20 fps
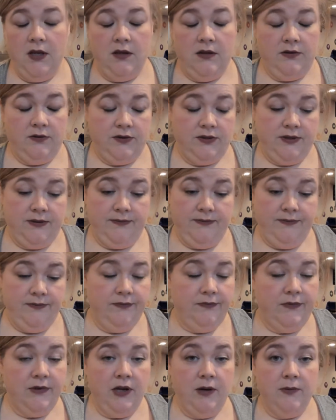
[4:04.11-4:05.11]
there's
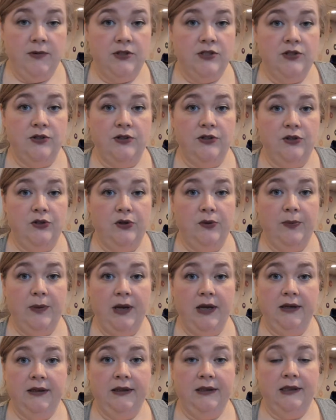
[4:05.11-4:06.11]
not much you can do
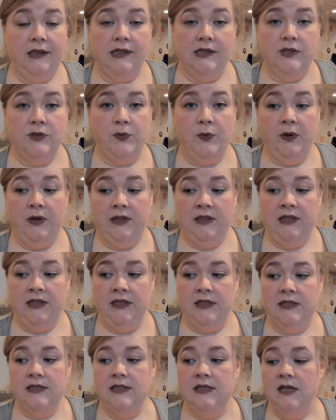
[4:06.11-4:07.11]
about it. It is what it
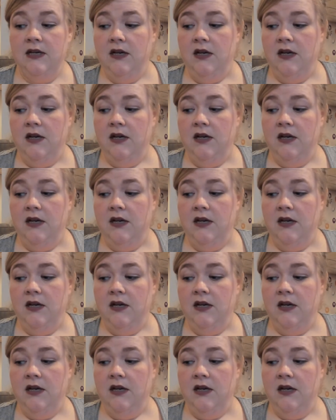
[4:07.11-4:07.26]
is.